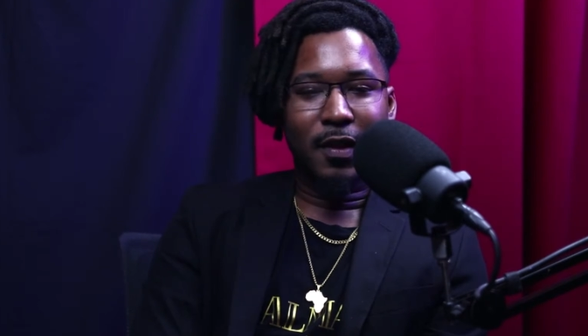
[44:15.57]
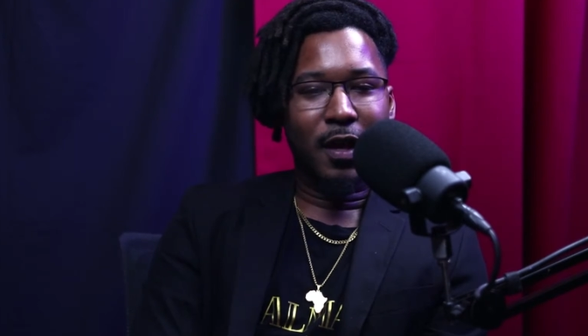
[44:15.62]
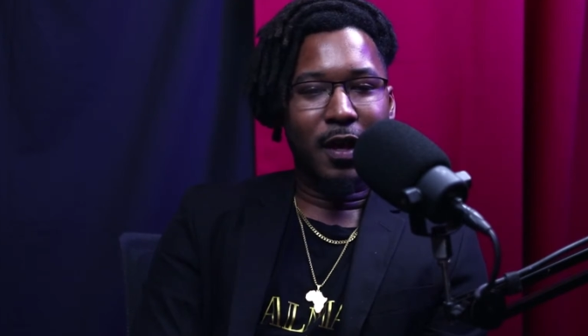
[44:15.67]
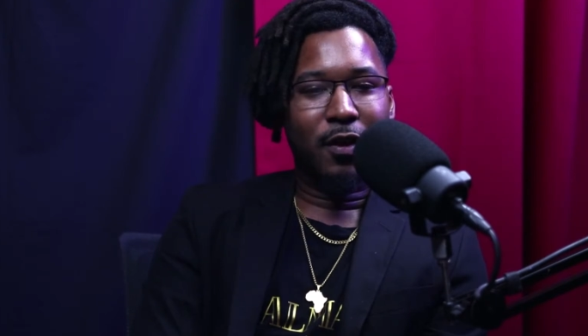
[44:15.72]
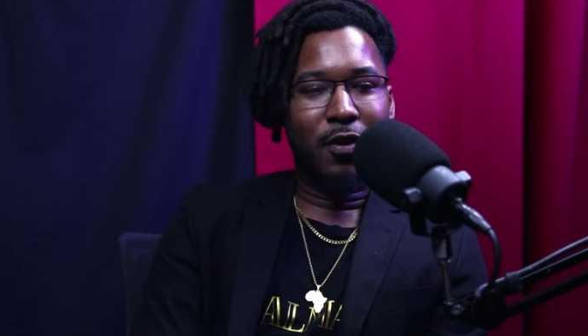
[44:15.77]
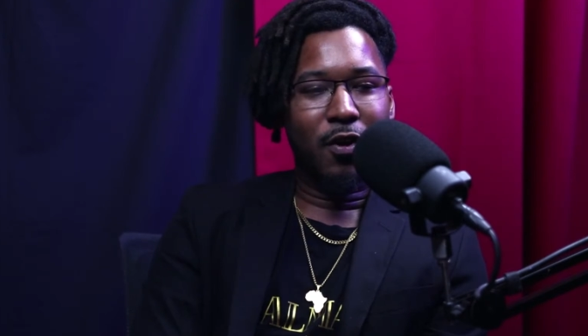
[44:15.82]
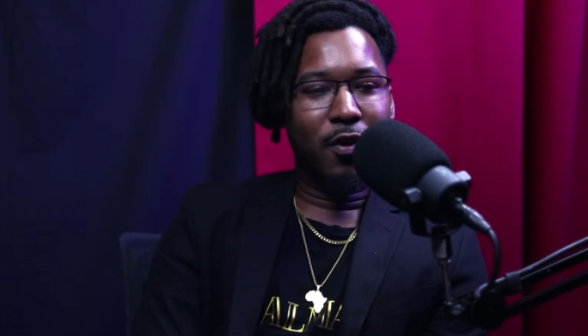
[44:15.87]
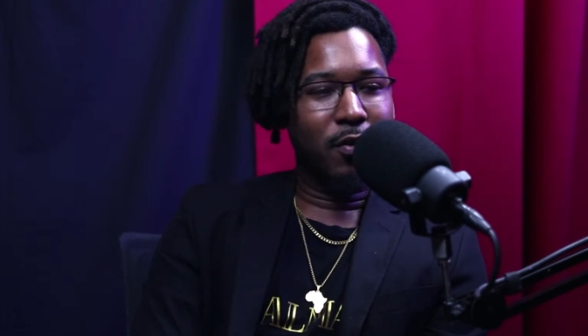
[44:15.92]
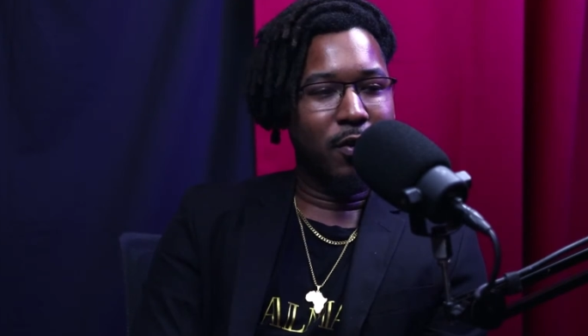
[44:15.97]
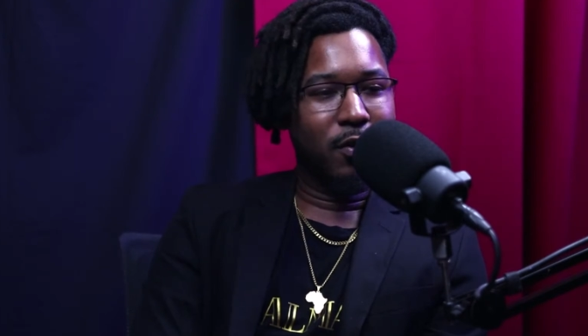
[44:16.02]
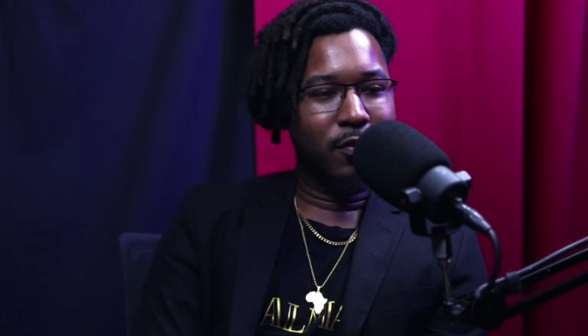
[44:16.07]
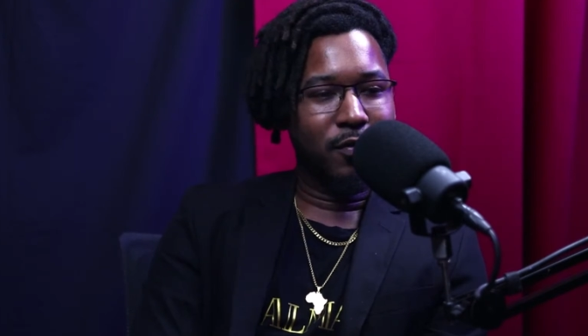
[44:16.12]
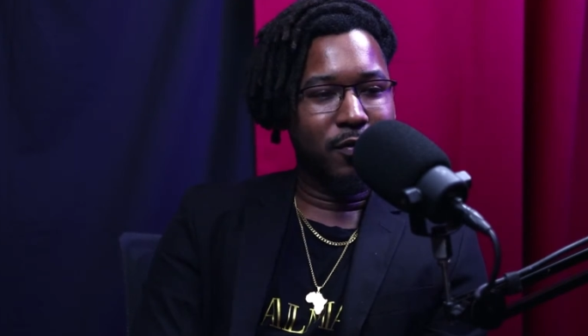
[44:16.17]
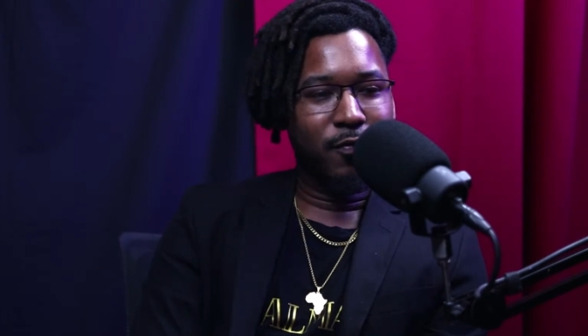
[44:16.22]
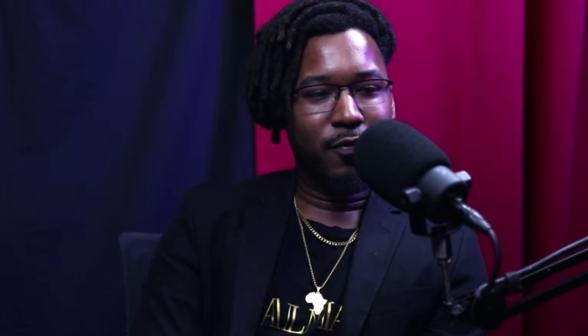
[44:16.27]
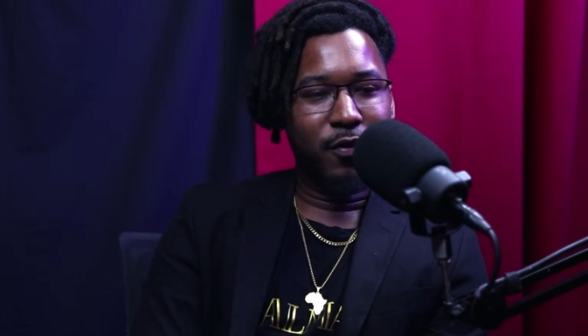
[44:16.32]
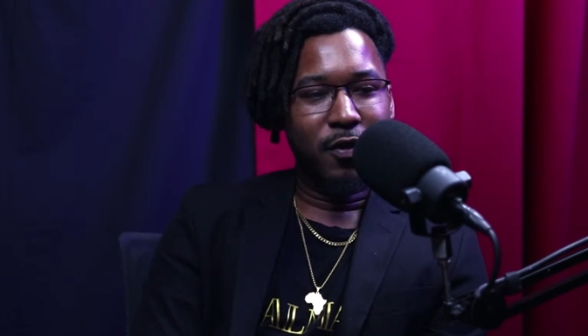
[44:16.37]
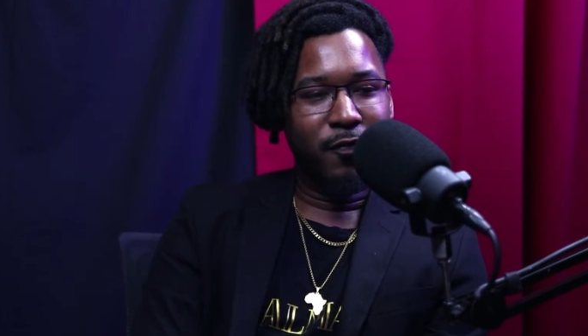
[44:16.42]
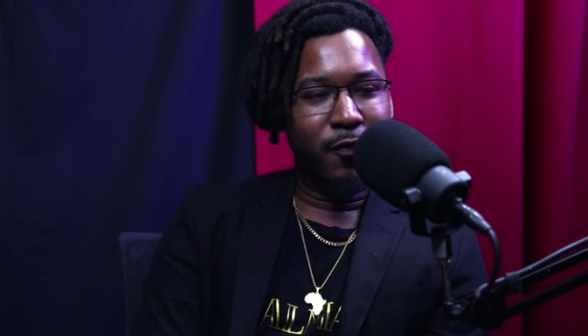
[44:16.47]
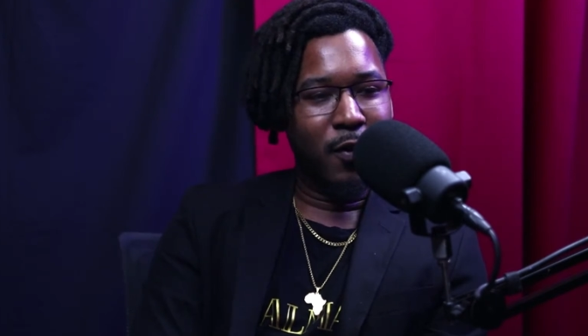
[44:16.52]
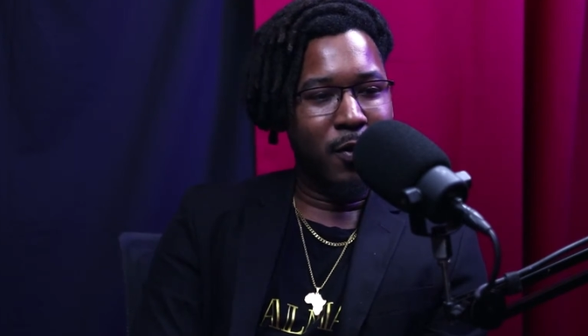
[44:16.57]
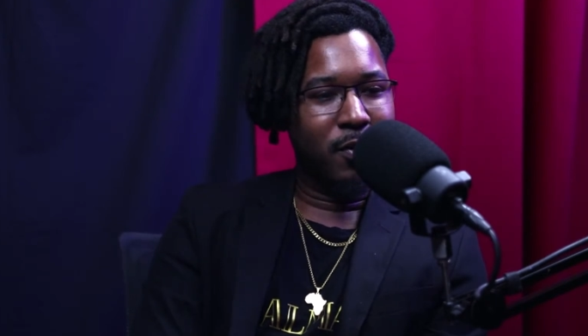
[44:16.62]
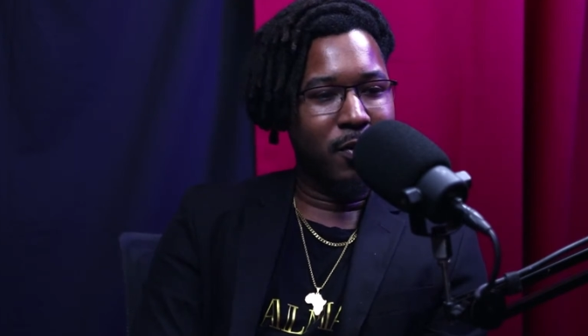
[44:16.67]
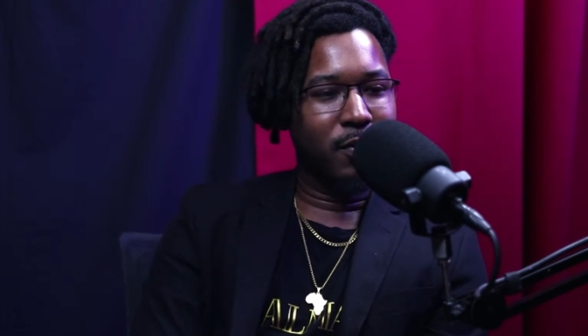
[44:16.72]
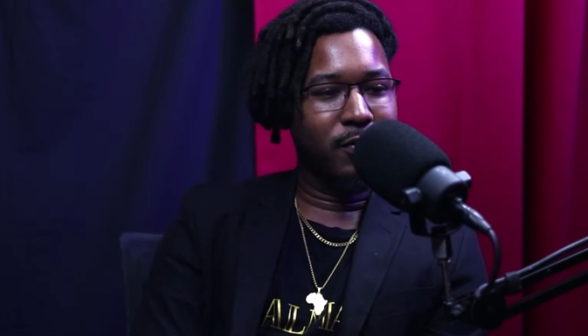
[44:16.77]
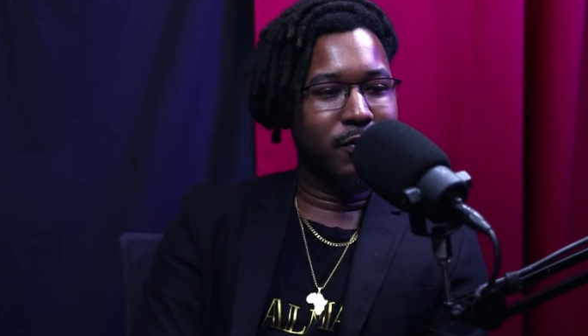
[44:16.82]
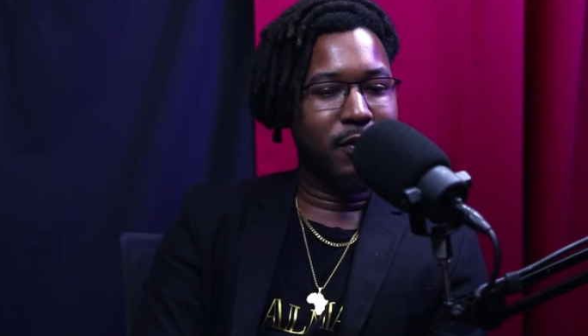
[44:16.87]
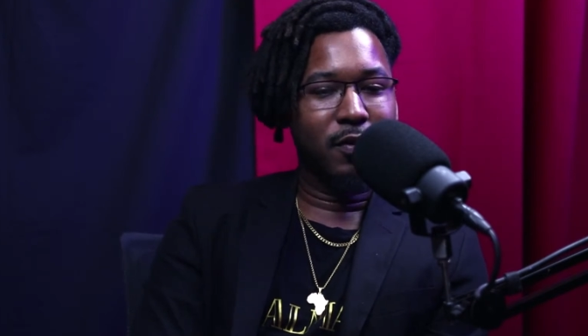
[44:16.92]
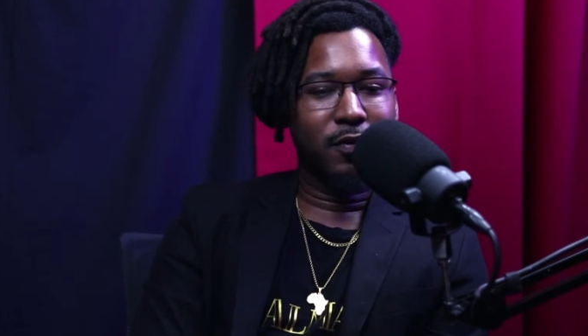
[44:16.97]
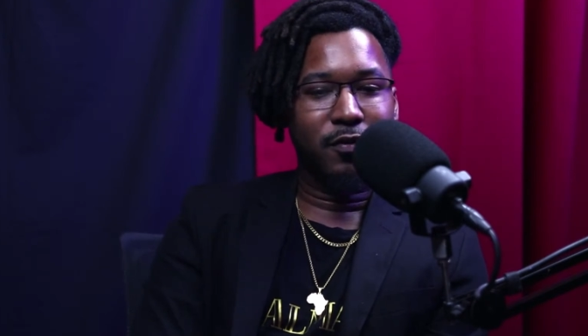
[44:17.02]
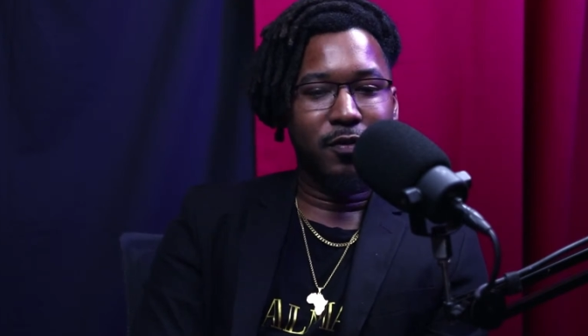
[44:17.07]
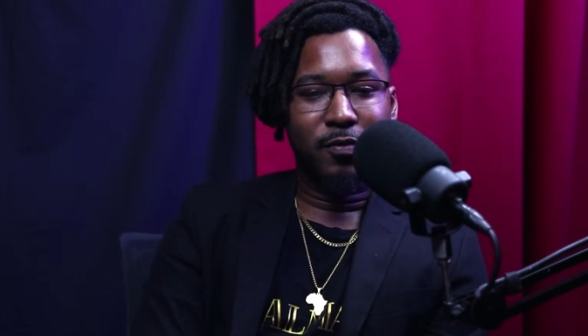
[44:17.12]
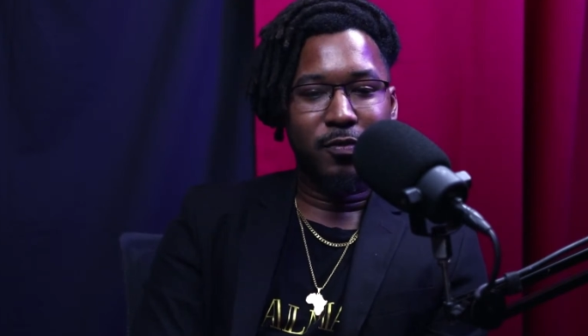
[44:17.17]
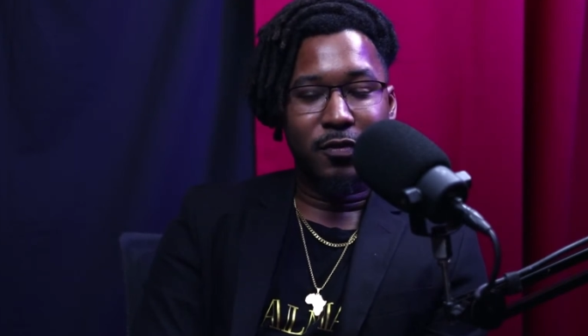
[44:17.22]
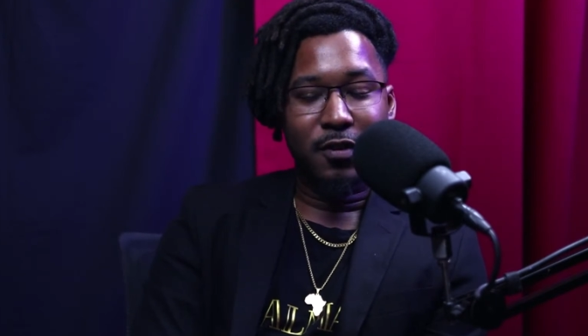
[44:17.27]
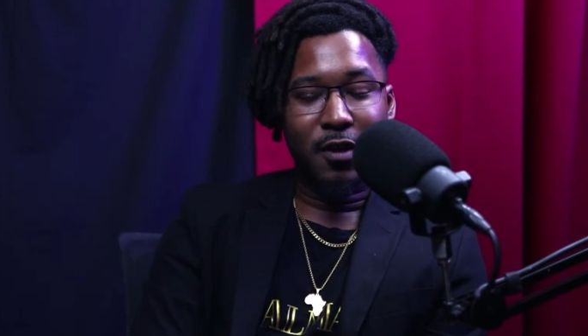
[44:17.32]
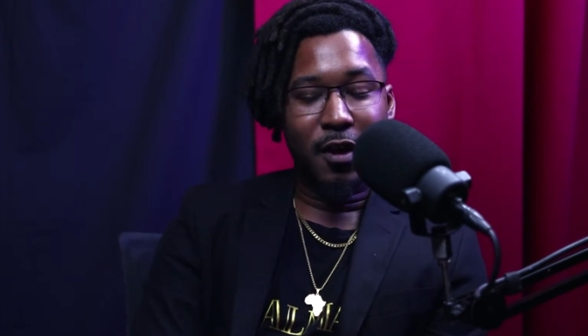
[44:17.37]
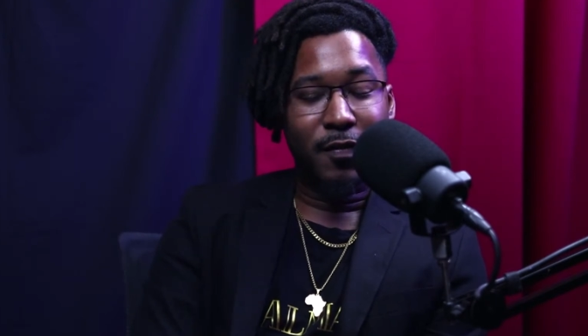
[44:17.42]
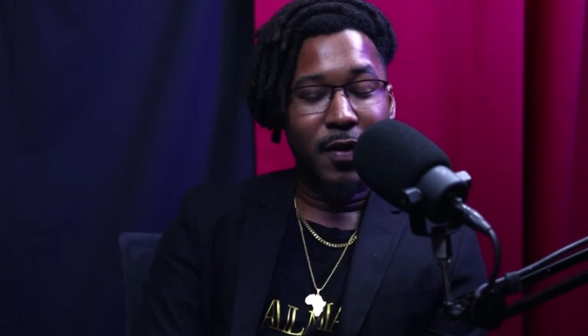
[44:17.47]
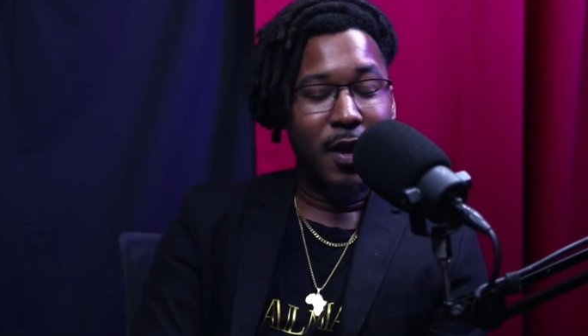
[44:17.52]
Like, yo, here's some free photos. Here's some
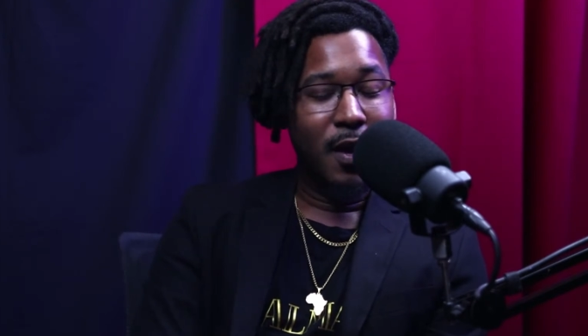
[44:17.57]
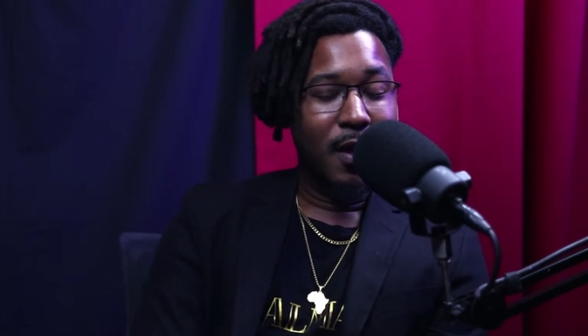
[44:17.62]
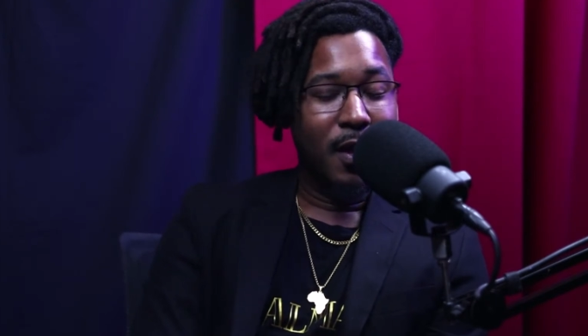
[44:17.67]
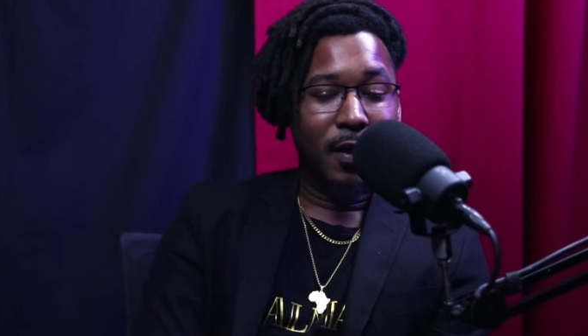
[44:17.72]
stuff.